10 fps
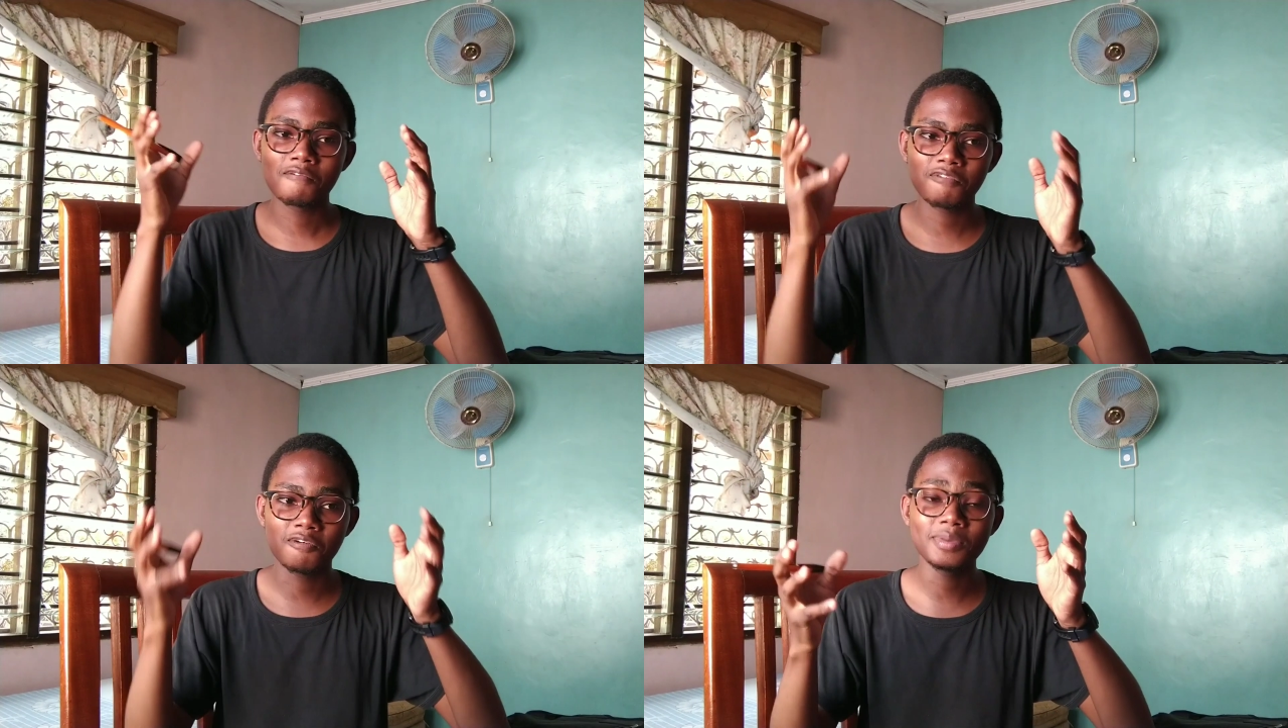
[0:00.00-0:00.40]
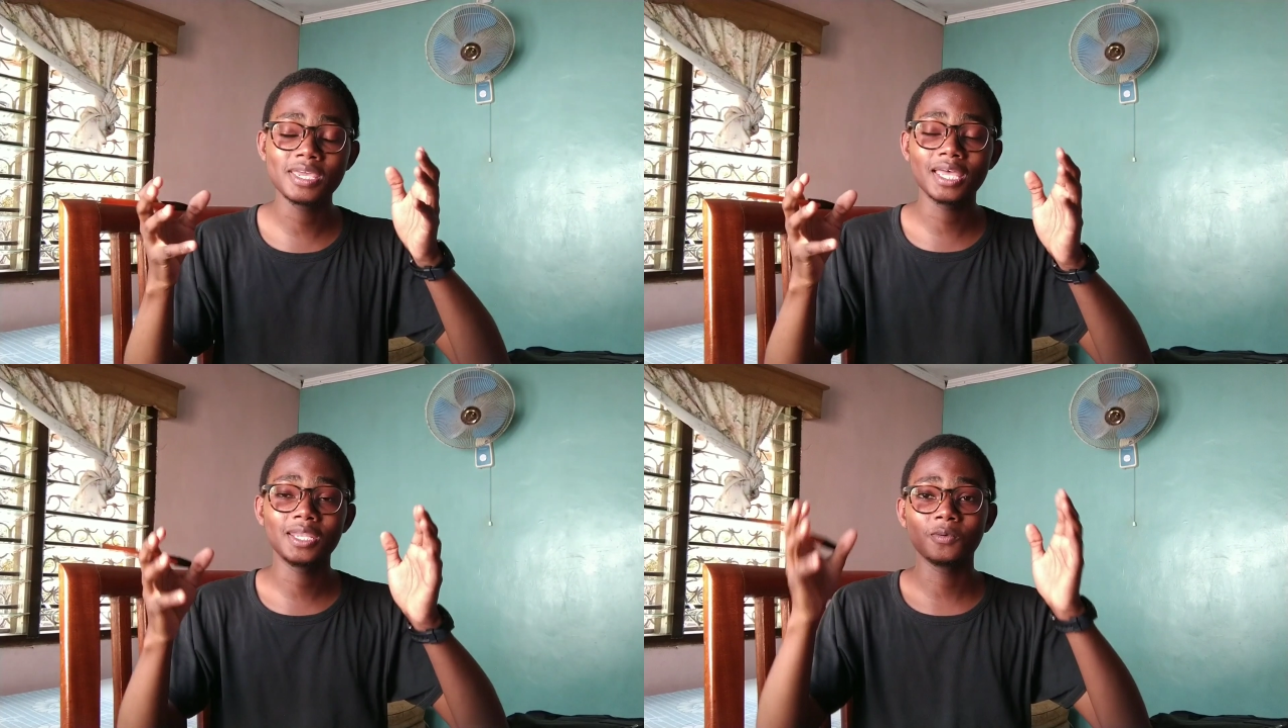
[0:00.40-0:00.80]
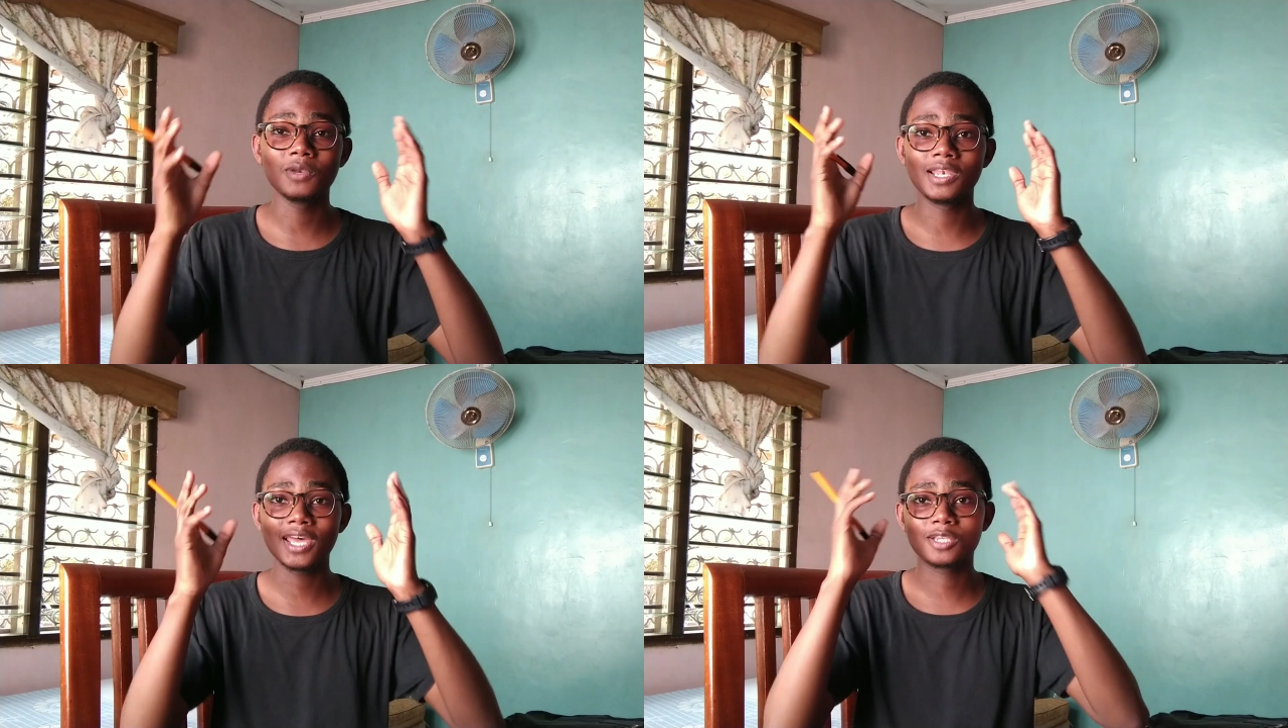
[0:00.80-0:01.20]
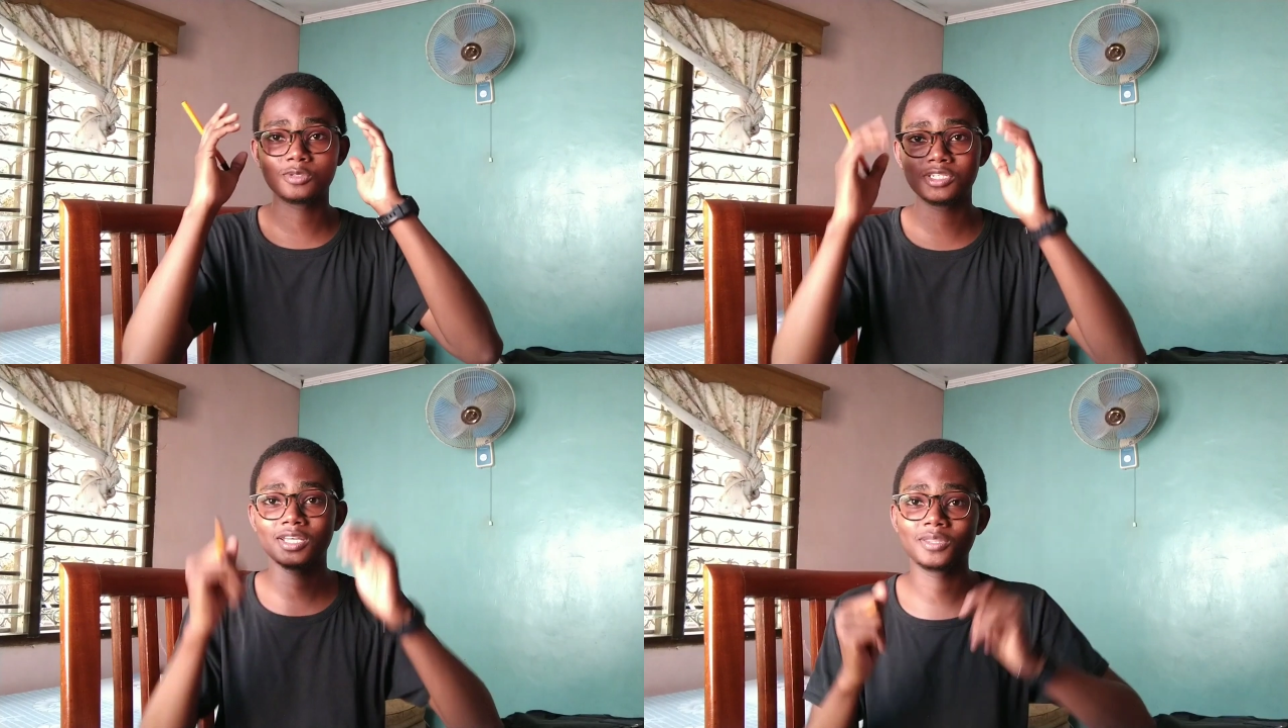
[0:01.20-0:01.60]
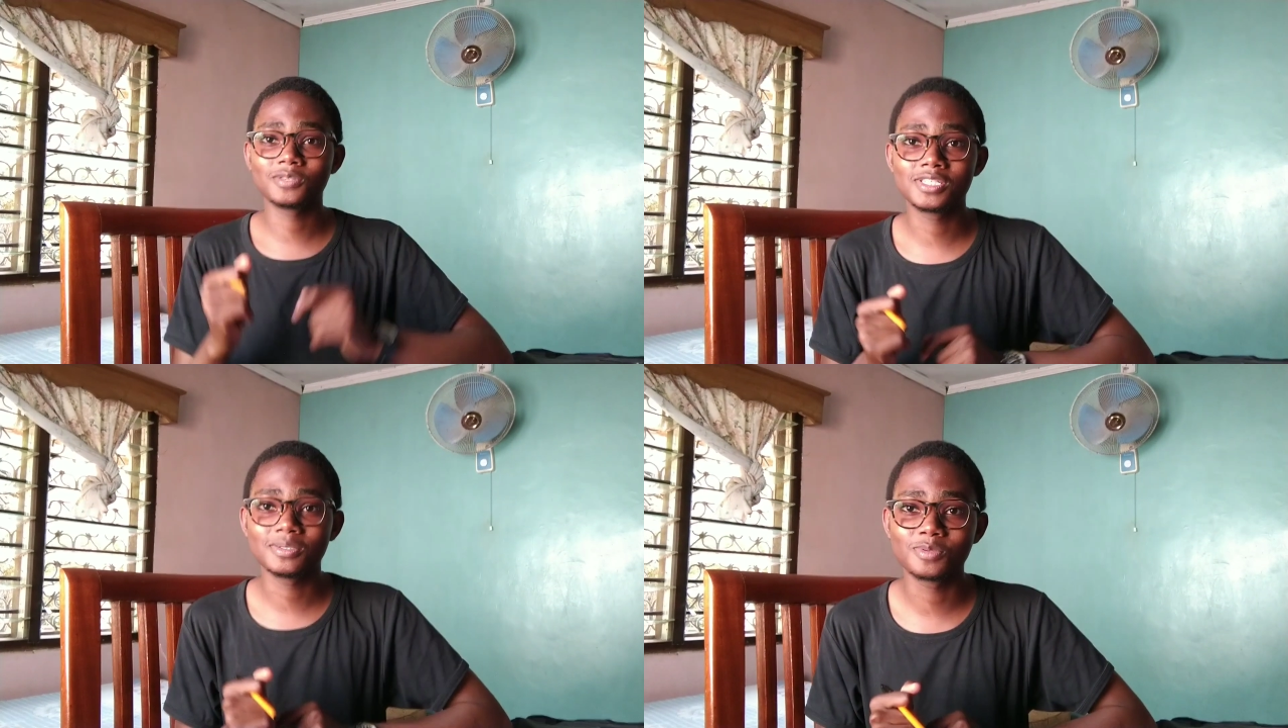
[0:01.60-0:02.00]
for me and I would like to share
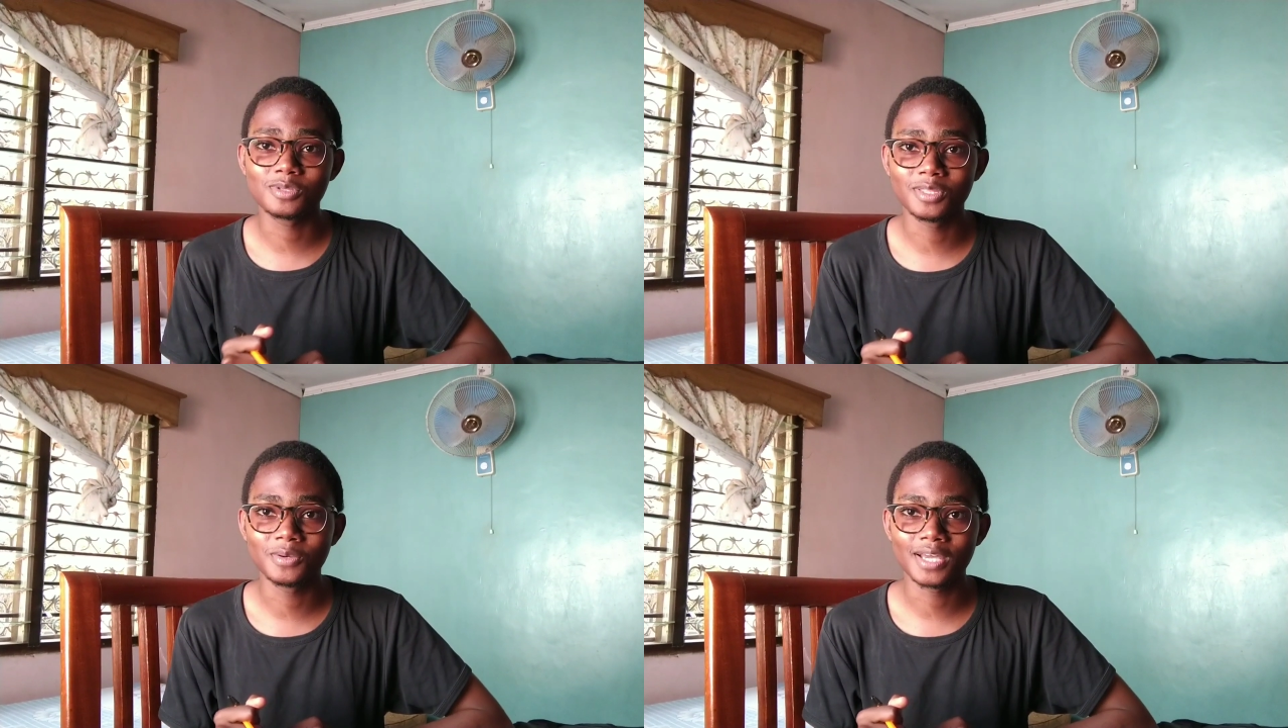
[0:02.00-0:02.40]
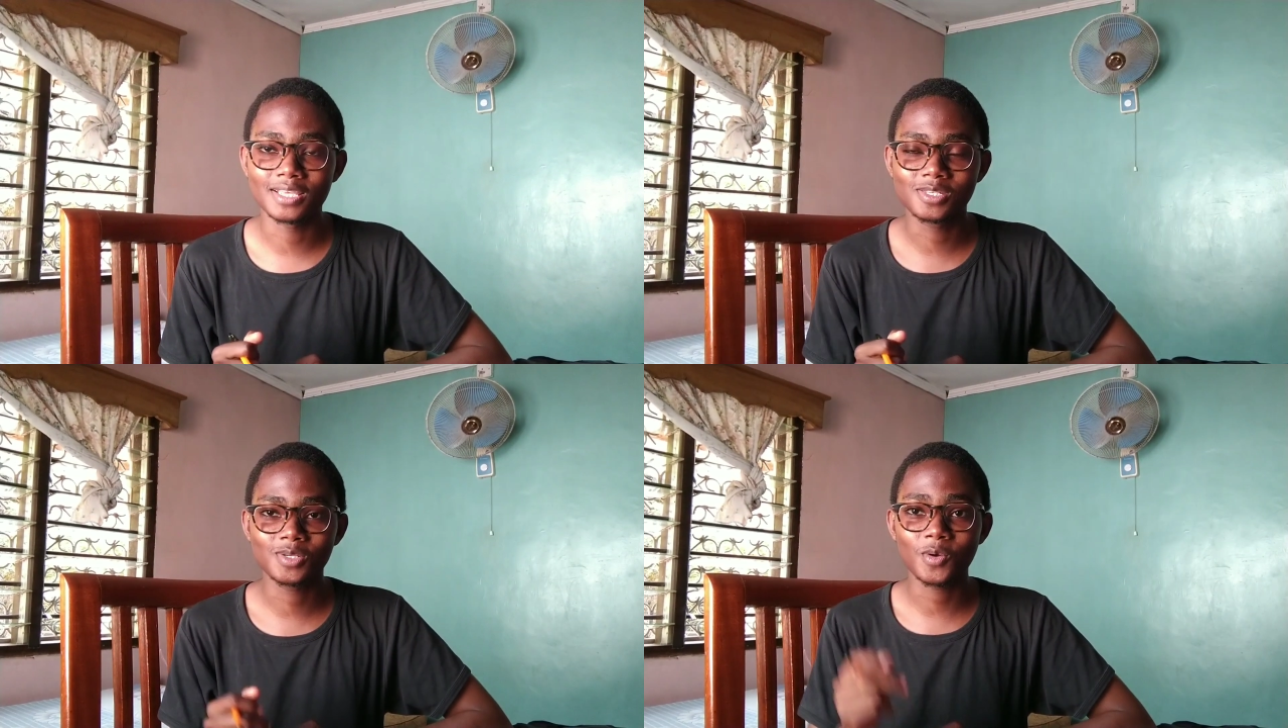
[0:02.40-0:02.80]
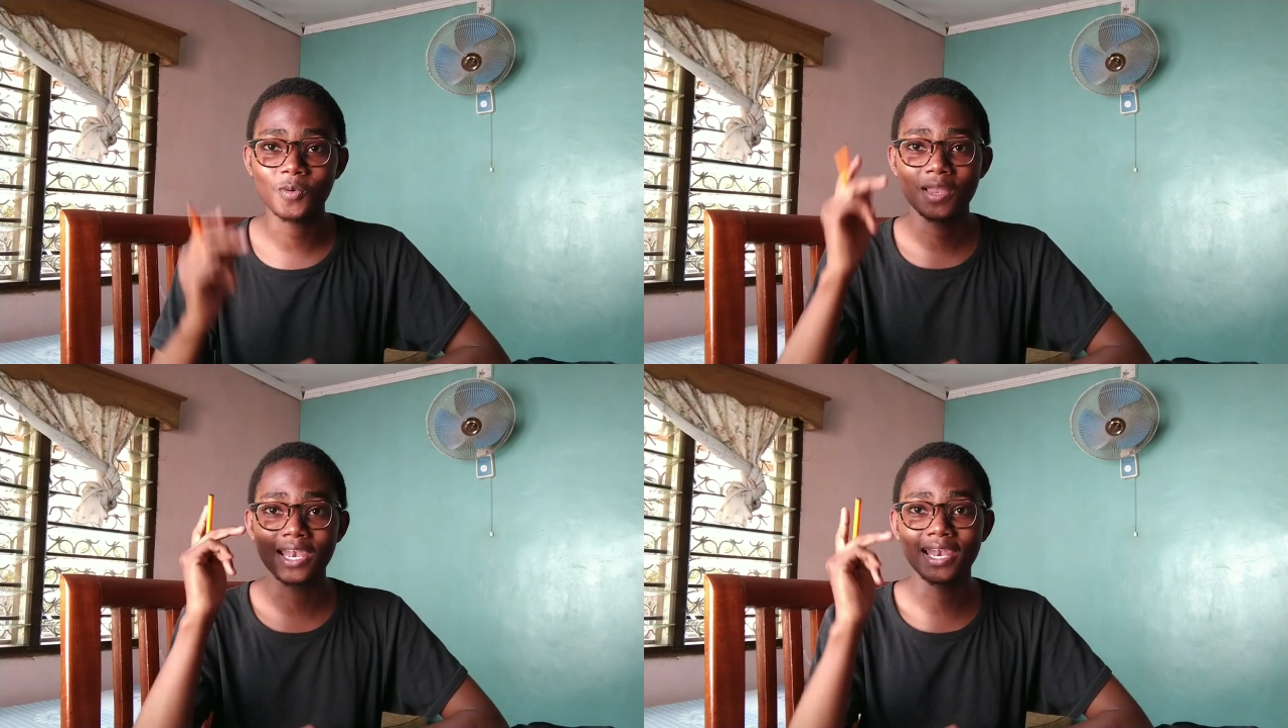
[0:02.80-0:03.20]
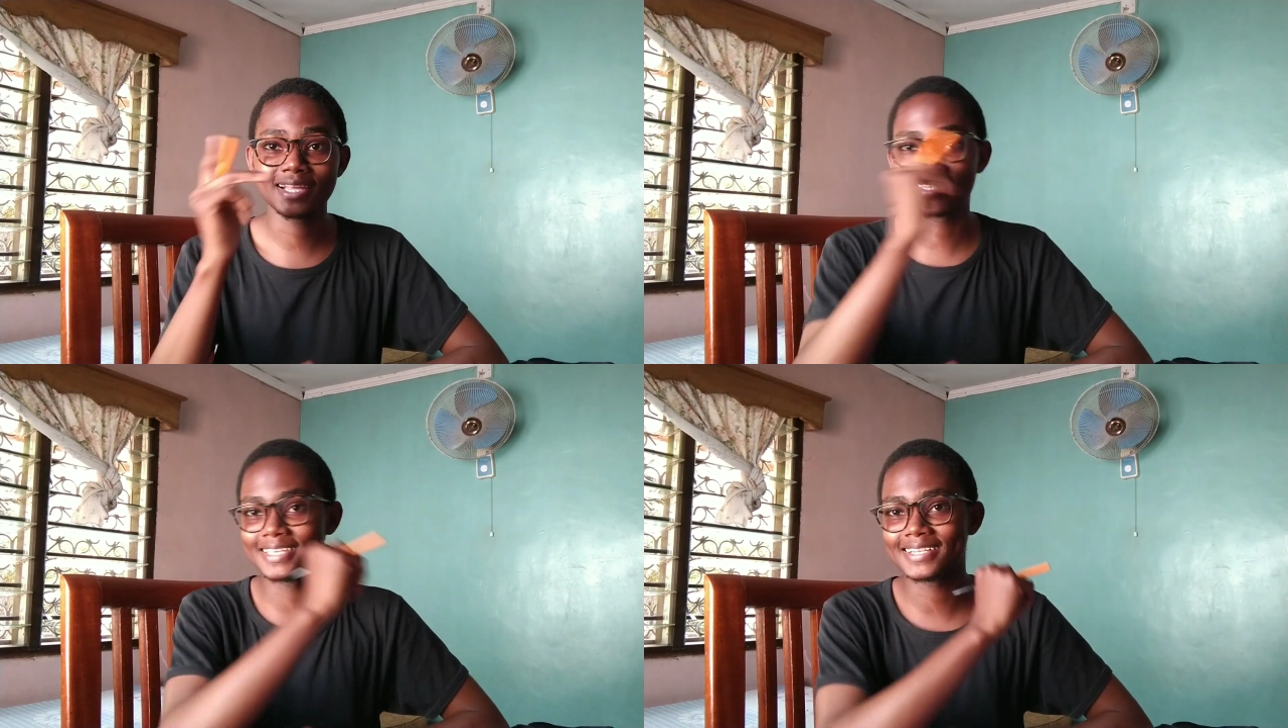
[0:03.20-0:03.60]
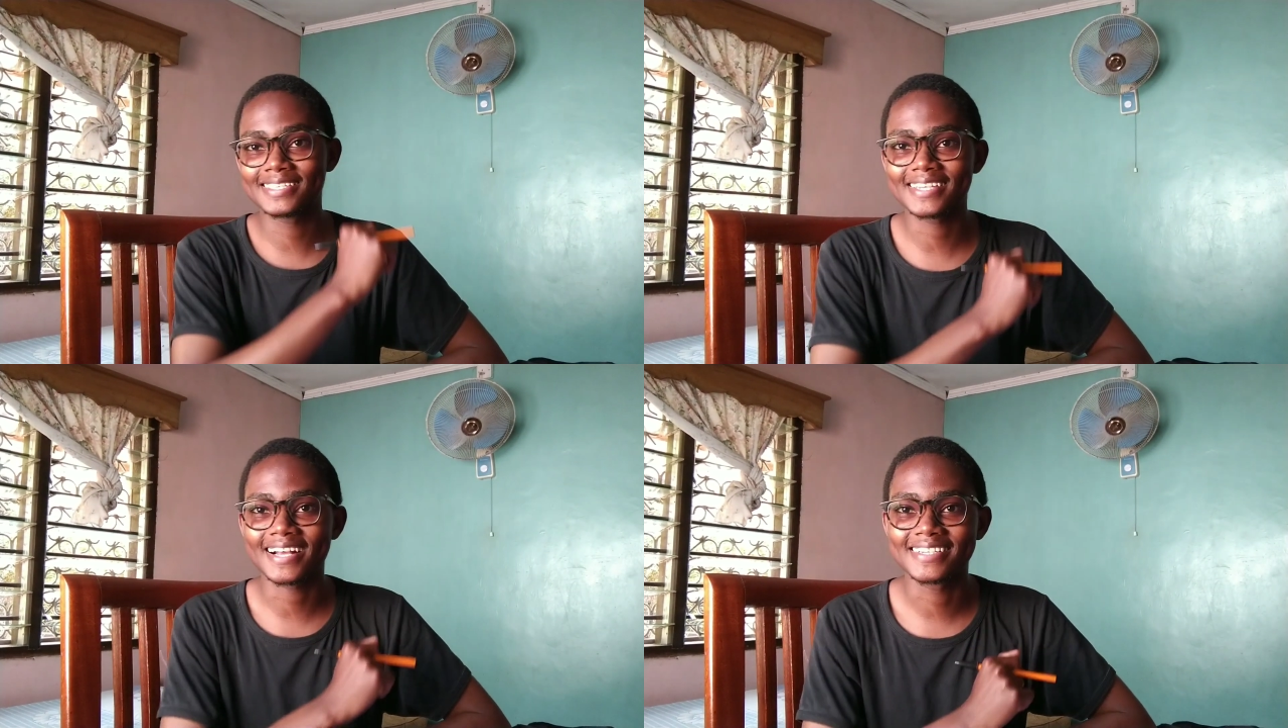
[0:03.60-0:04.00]
those tips with you guys. So let's get
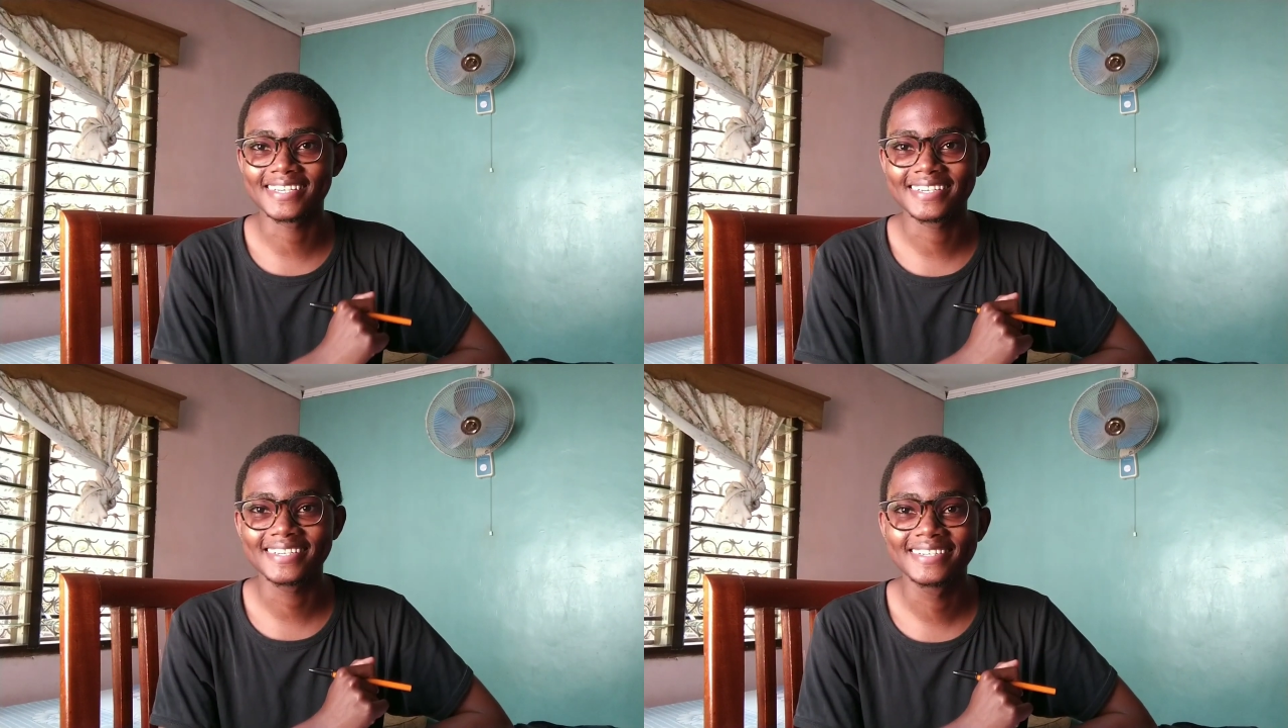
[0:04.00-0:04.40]
started.